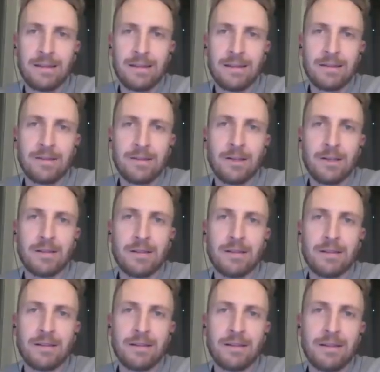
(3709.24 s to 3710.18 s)
Look,
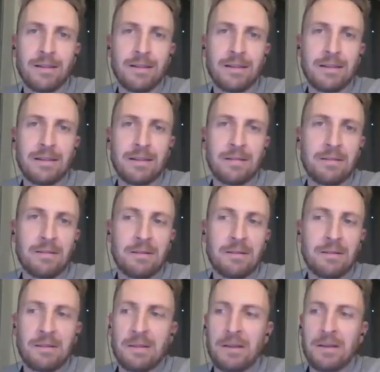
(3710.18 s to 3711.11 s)

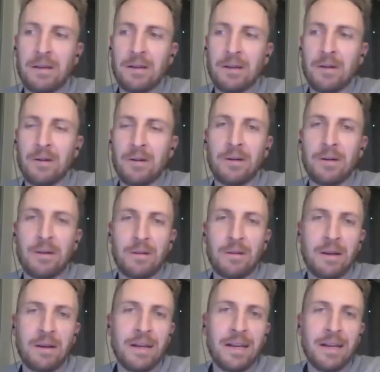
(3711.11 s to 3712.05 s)

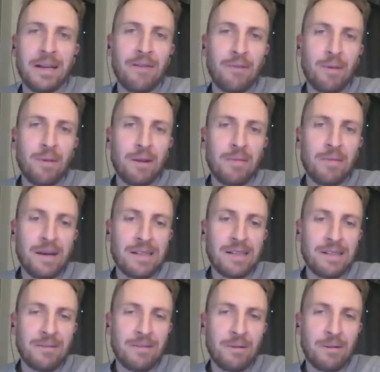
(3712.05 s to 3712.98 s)
not everybody makes
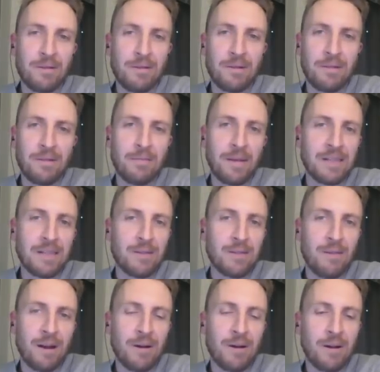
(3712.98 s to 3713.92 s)
the
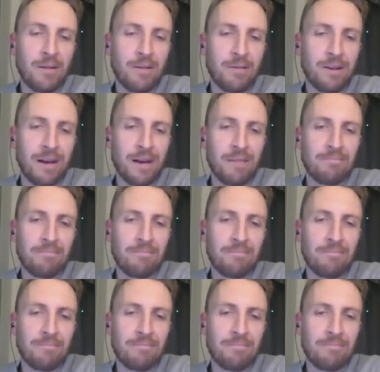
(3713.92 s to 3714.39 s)
right call every time.